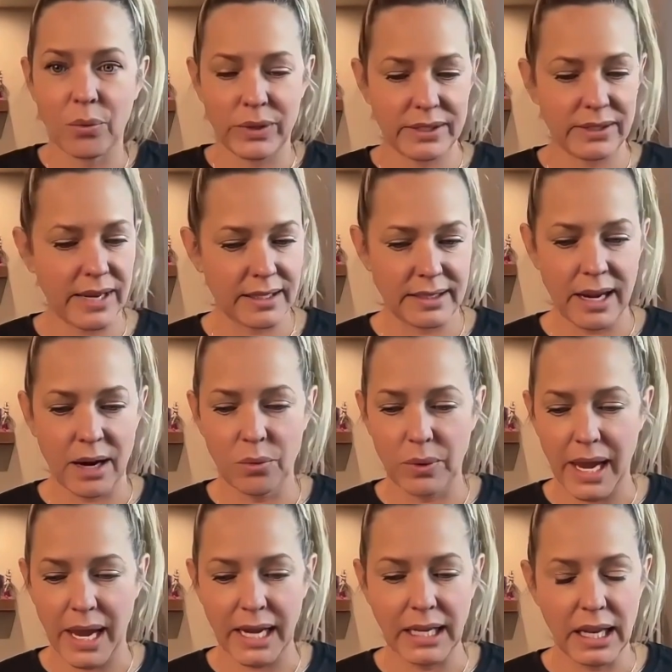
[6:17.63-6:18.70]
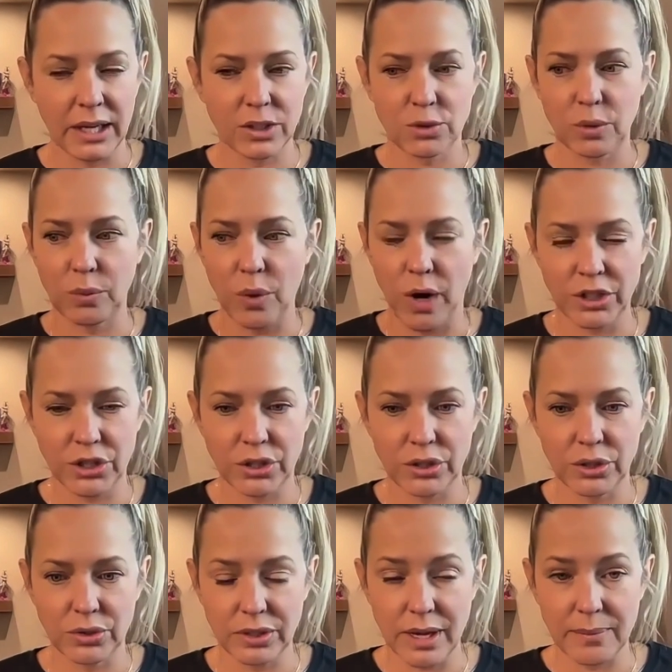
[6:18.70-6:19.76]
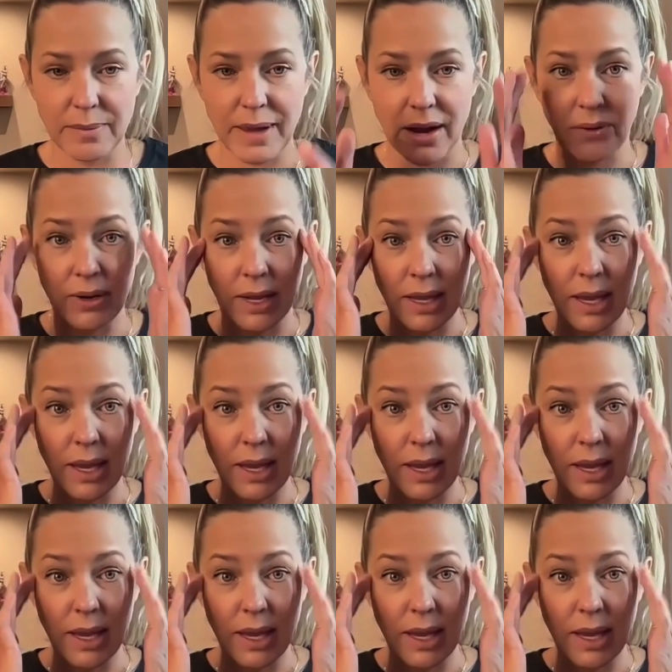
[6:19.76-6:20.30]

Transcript: we sat down, we had lunch, we watched the news come out,